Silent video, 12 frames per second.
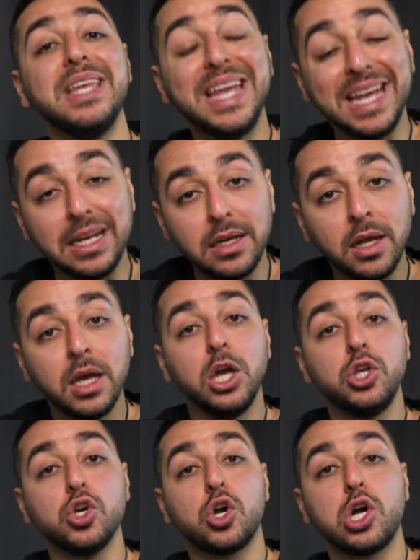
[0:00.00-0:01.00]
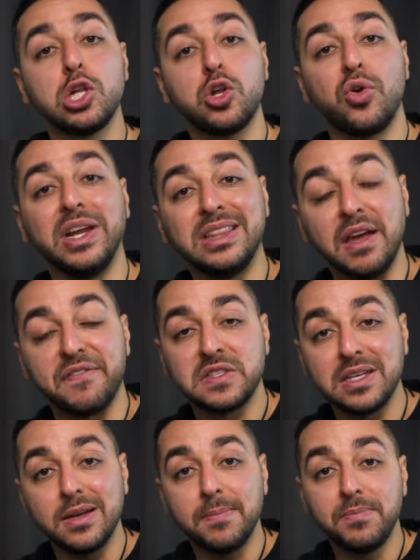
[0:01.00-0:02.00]
in your caloric
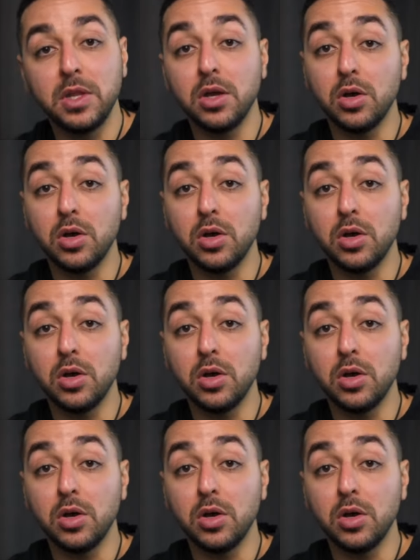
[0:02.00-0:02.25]
deficit